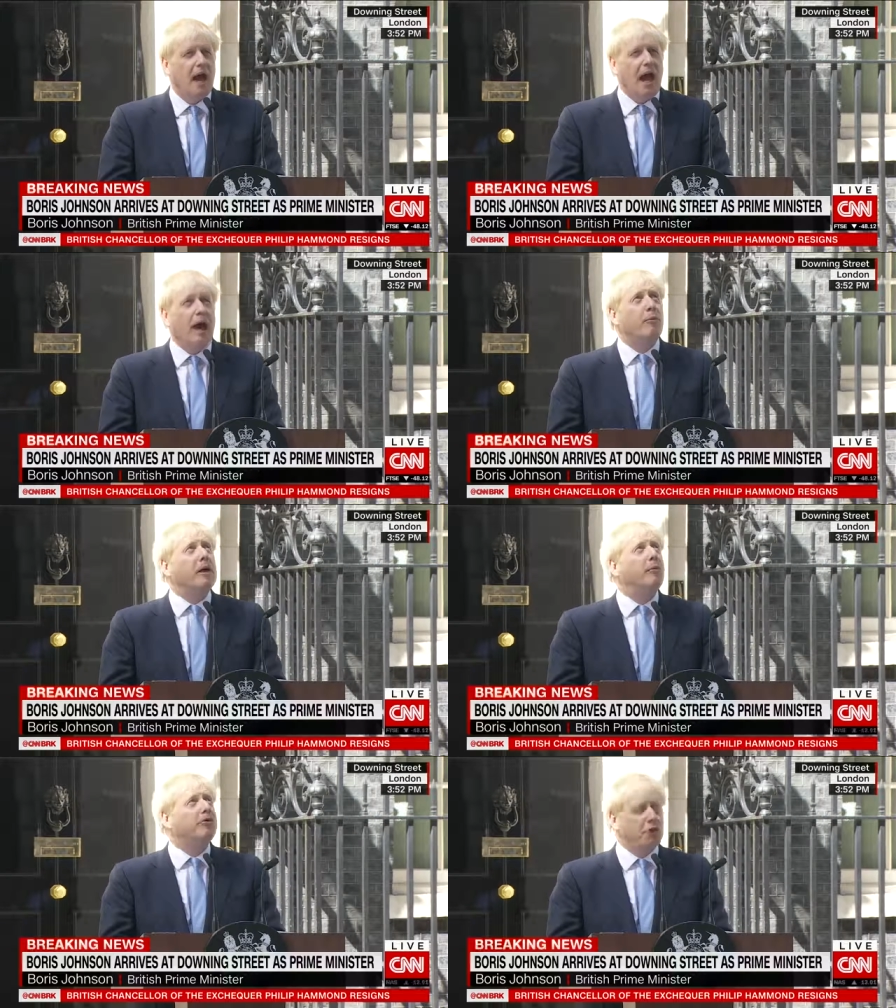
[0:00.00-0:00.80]
And
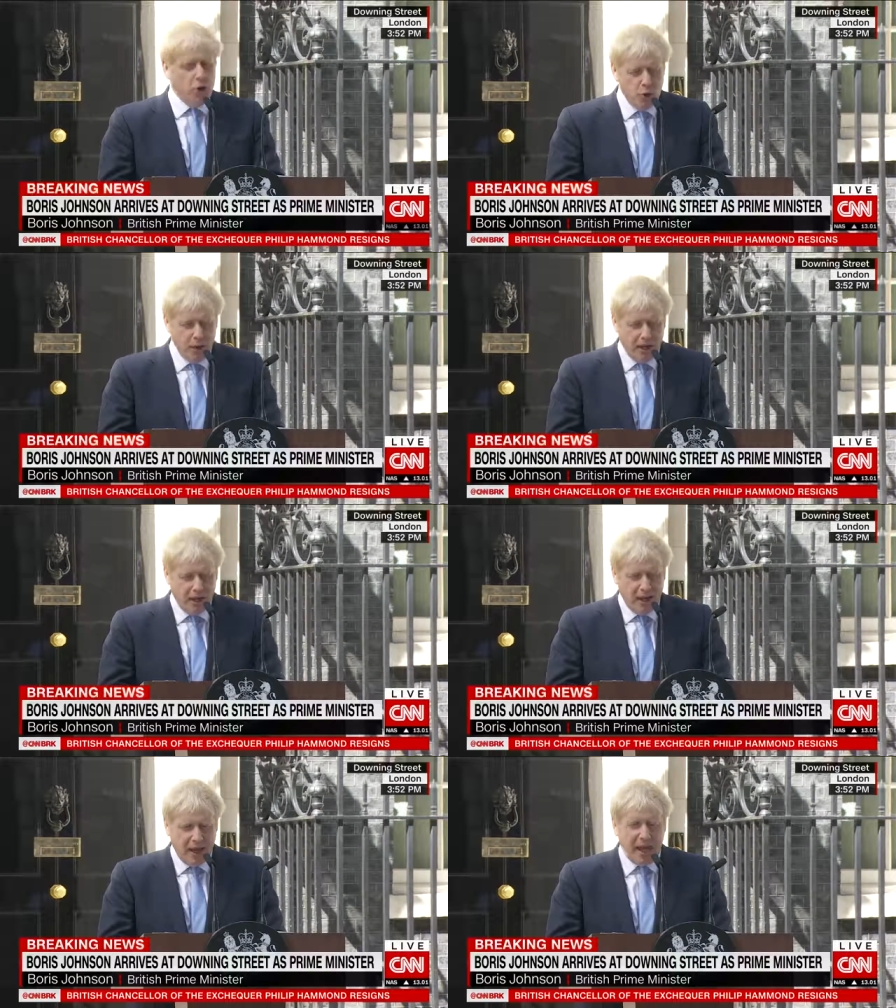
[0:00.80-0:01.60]
we will do
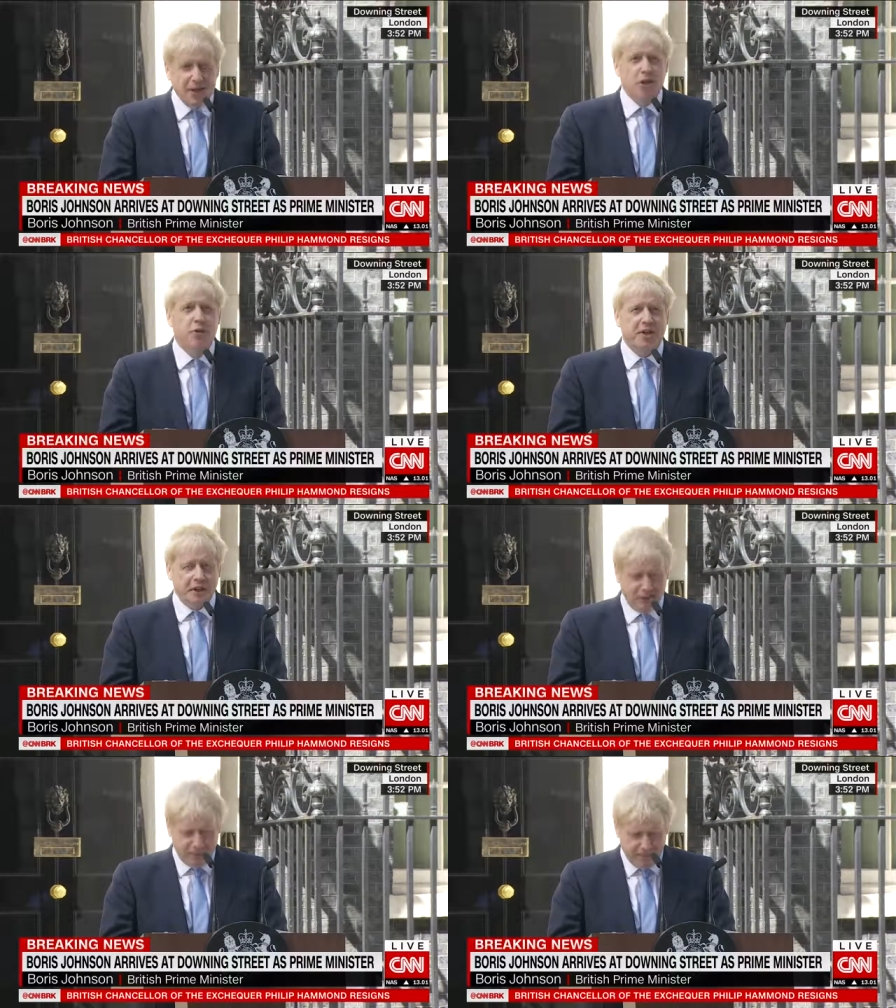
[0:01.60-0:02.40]
a new deal,